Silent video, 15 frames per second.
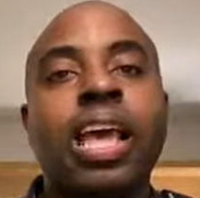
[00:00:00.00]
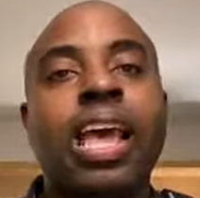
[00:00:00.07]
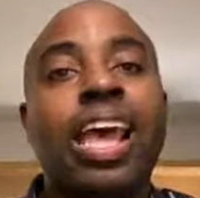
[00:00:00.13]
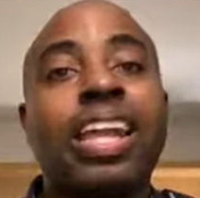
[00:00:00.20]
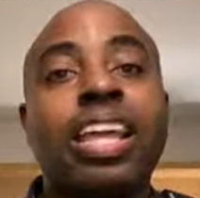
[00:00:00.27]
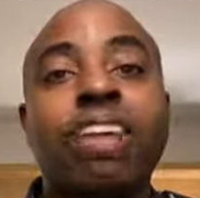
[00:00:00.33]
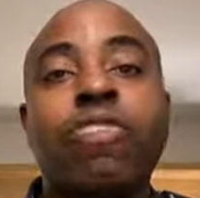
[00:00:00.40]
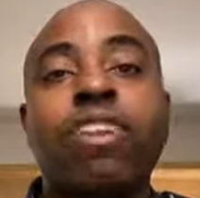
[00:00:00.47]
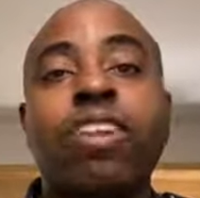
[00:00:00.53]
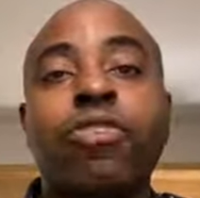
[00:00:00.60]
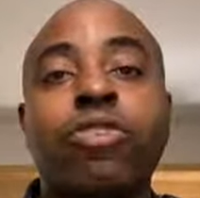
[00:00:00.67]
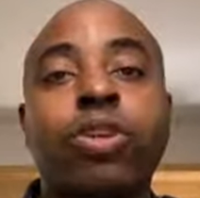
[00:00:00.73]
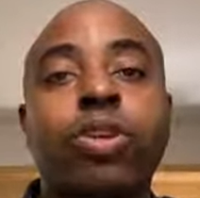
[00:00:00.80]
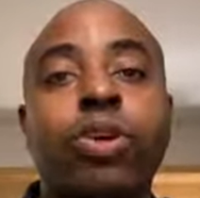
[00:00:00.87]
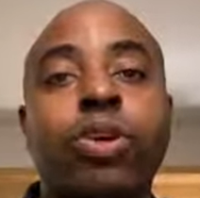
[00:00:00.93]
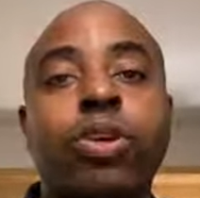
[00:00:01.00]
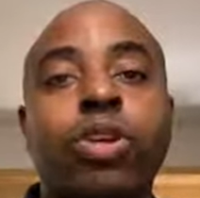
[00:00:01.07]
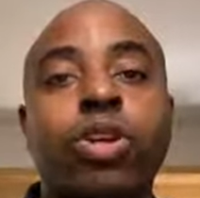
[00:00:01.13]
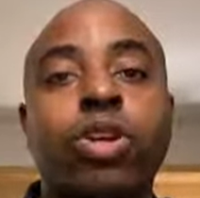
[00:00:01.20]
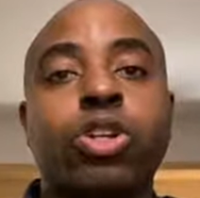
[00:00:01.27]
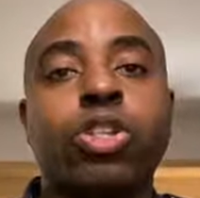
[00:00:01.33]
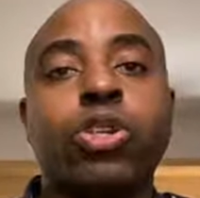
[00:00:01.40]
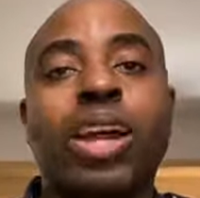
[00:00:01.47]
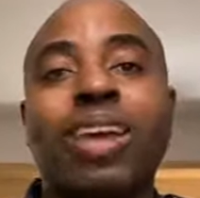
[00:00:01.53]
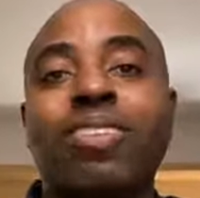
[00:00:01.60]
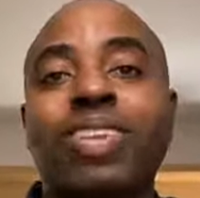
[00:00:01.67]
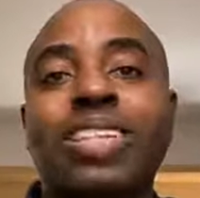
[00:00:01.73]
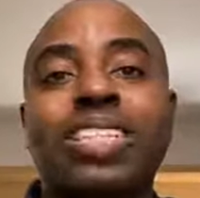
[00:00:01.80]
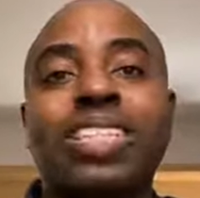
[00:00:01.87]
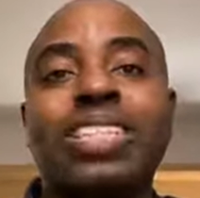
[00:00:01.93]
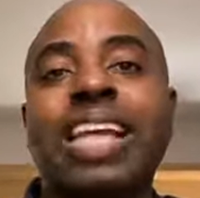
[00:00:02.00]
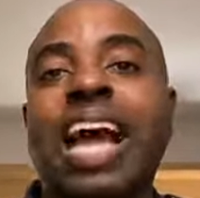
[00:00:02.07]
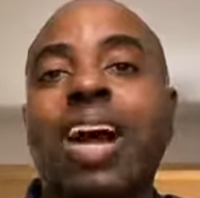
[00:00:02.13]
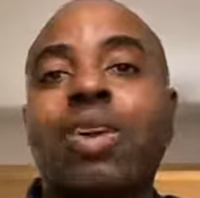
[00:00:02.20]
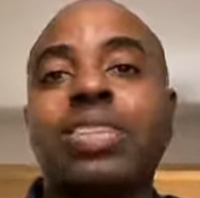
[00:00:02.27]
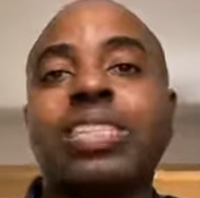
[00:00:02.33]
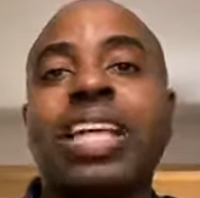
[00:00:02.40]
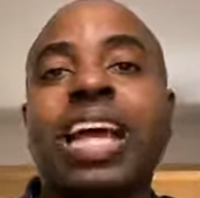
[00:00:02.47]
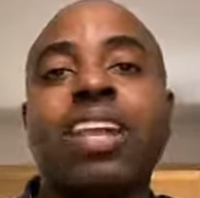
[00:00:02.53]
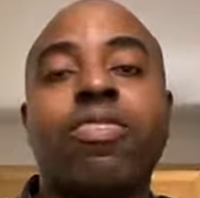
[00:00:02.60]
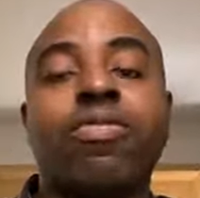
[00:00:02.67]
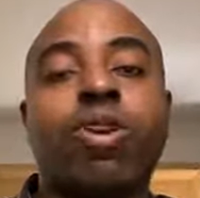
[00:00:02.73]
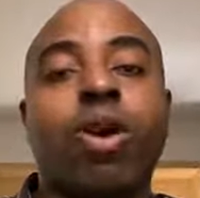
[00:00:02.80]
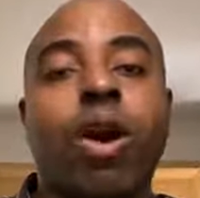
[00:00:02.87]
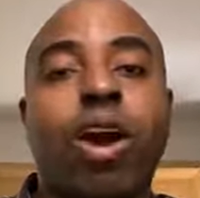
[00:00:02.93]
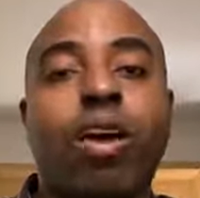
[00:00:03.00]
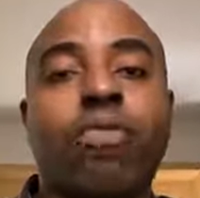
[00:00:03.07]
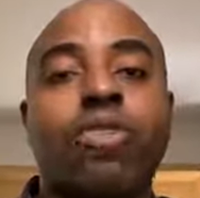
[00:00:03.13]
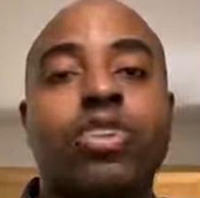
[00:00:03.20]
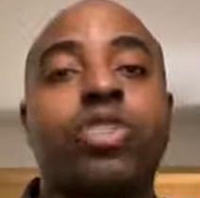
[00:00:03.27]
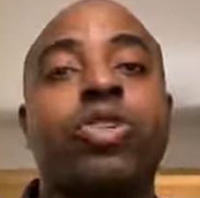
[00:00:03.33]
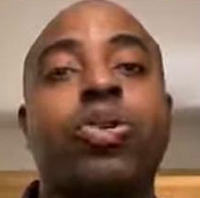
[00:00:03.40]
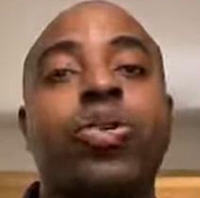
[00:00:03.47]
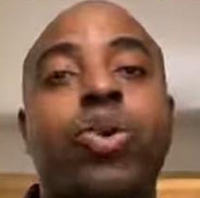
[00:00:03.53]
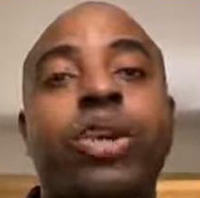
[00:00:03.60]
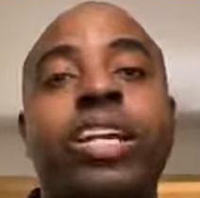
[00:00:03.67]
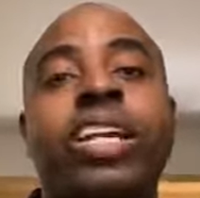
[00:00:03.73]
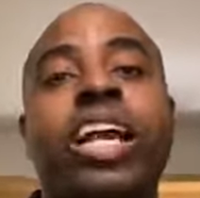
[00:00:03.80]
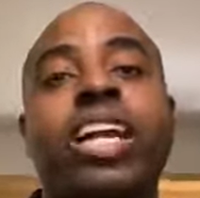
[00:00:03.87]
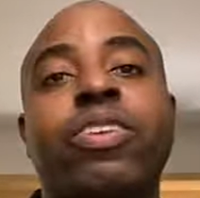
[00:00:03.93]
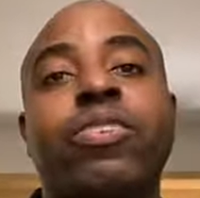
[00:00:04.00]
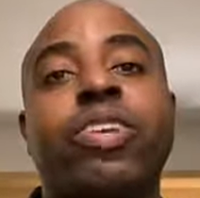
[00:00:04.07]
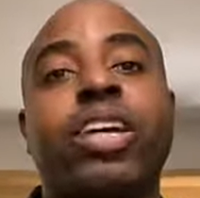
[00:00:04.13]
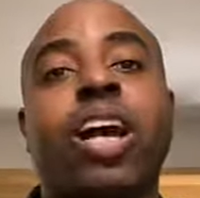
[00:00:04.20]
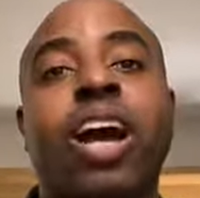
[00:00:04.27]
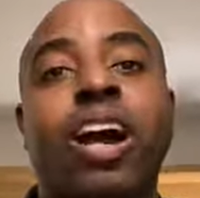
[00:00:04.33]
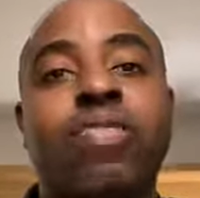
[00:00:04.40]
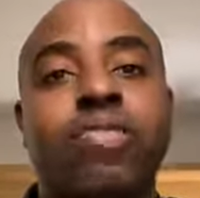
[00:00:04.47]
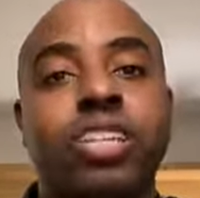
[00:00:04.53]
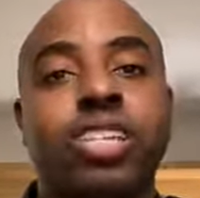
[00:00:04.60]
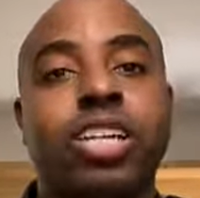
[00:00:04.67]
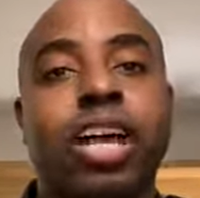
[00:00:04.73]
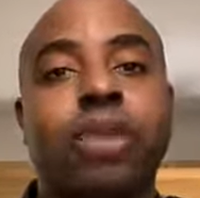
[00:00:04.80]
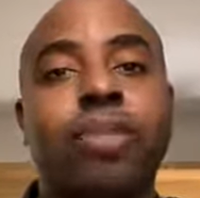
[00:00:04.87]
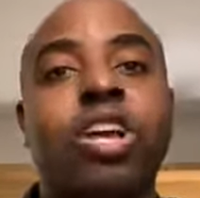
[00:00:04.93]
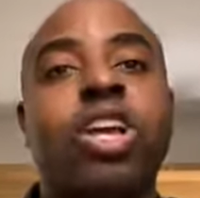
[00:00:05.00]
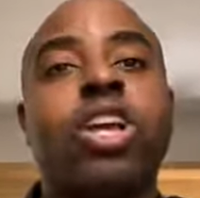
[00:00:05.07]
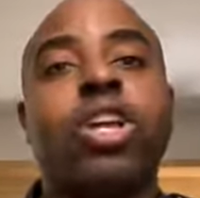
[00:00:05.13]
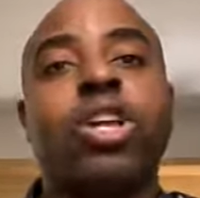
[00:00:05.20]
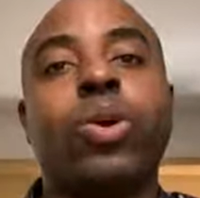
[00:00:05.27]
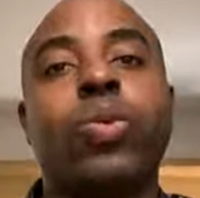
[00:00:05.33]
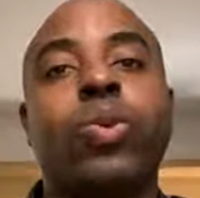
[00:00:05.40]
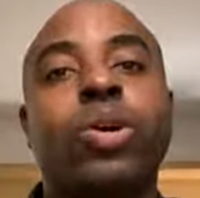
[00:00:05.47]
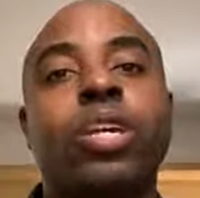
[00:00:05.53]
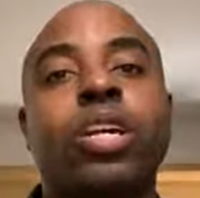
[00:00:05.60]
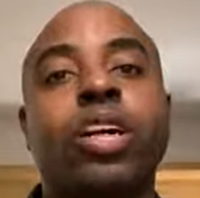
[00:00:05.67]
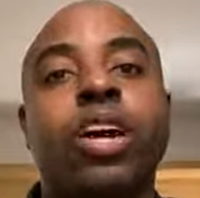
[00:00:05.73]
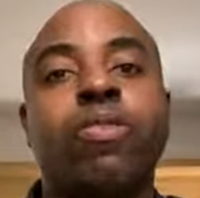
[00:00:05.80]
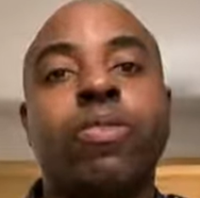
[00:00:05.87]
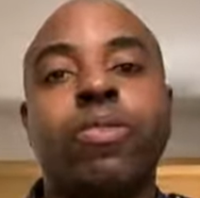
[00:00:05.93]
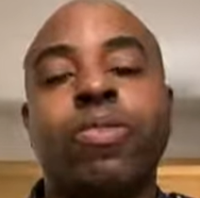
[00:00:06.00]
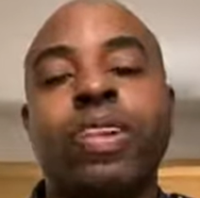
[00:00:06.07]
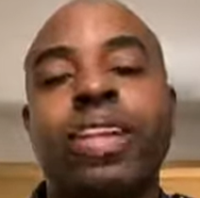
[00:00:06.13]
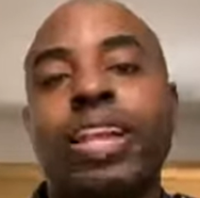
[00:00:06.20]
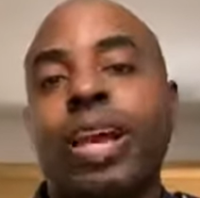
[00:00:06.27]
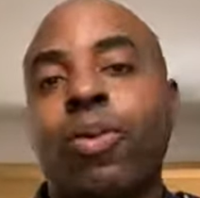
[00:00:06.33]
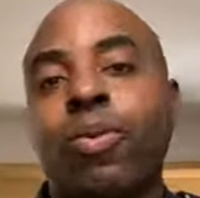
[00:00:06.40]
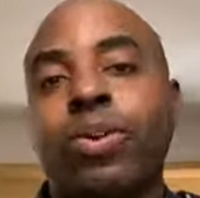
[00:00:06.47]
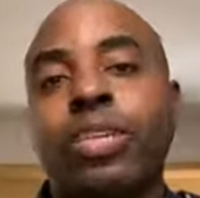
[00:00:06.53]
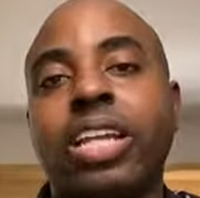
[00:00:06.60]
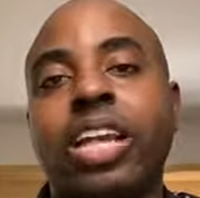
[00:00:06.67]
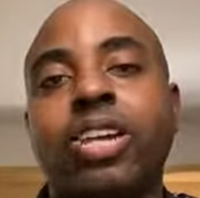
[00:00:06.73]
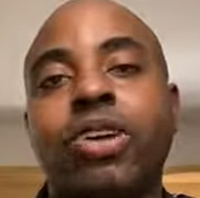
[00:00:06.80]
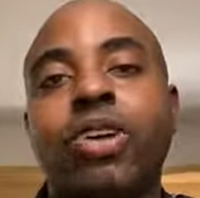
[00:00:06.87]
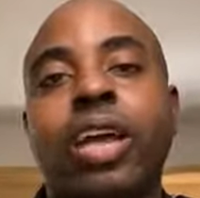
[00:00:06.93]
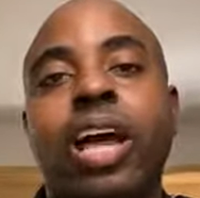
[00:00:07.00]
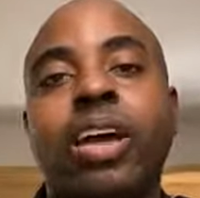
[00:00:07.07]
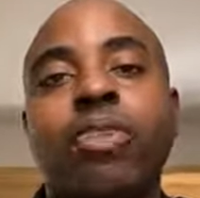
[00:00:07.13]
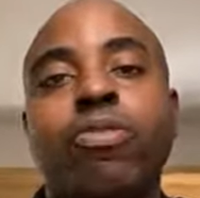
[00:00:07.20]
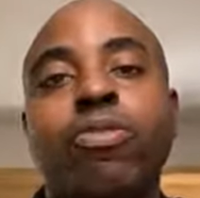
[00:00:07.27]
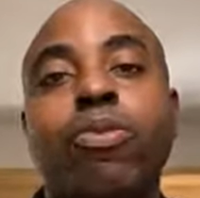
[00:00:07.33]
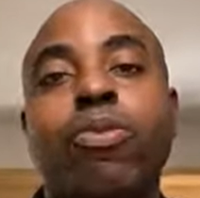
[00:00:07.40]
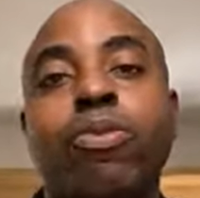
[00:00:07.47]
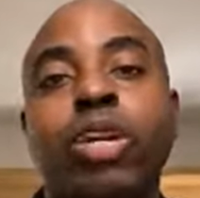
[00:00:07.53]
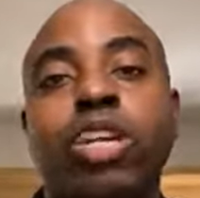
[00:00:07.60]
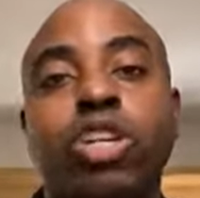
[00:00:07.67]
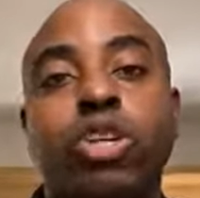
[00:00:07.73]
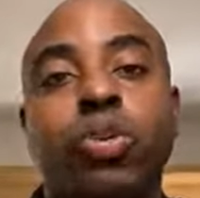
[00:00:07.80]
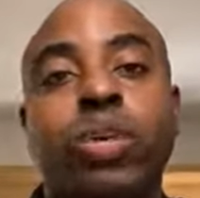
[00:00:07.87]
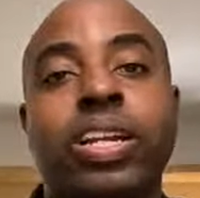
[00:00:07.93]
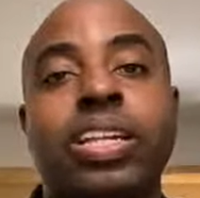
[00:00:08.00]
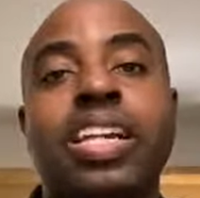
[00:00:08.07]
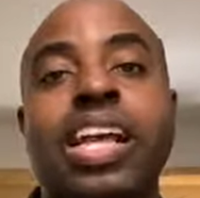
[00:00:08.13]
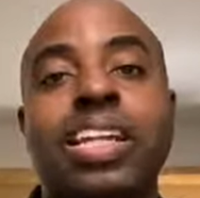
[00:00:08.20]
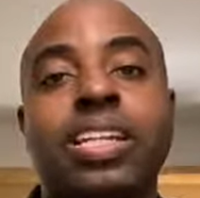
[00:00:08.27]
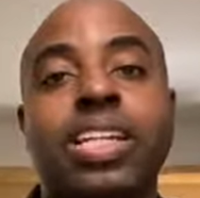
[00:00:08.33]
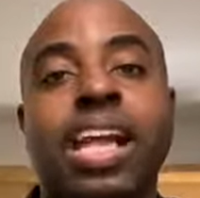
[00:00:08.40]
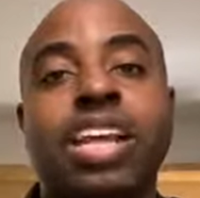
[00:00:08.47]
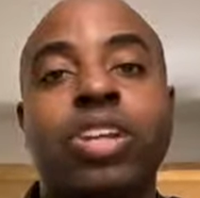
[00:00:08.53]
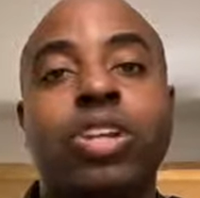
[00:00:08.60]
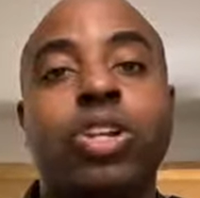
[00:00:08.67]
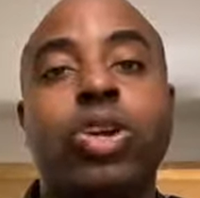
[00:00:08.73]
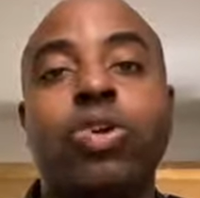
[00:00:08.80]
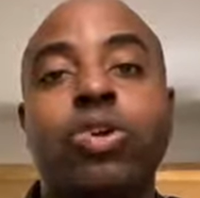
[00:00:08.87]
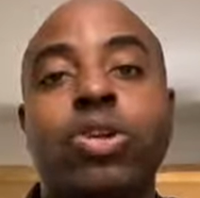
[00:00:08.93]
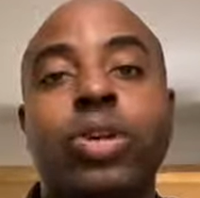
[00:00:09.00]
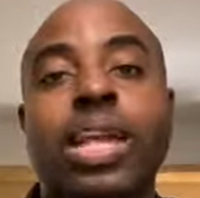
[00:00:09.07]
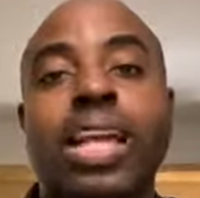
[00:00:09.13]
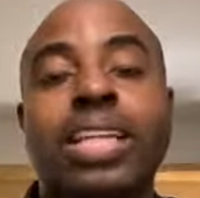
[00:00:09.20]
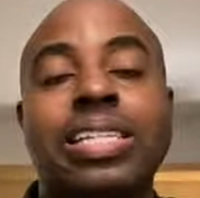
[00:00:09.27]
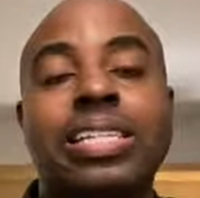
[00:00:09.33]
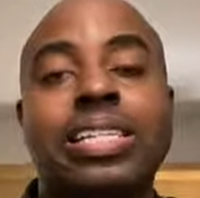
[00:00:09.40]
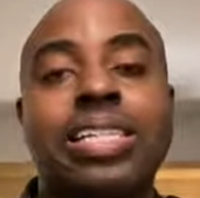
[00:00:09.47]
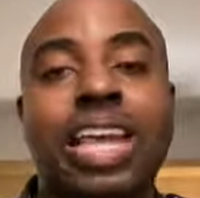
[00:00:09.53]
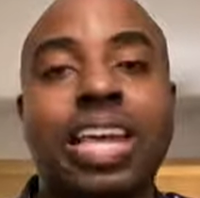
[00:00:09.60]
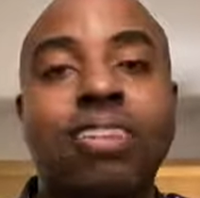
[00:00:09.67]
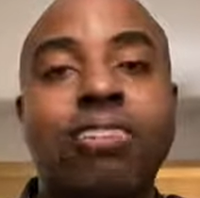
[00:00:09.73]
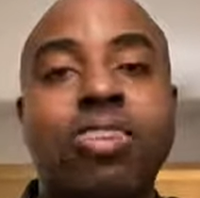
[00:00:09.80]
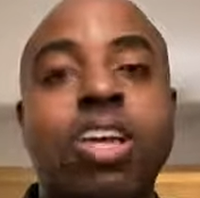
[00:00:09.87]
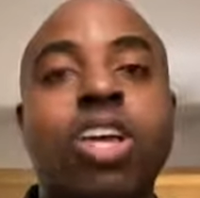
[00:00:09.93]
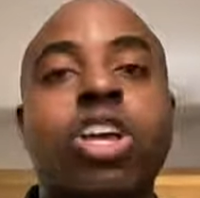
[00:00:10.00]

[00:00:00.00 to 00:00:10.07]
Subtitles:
And even if you're traveling just outside of your office, you're working out of a coffee shop, you're working off of a network that you're not familiar with, that you don't know that is safe,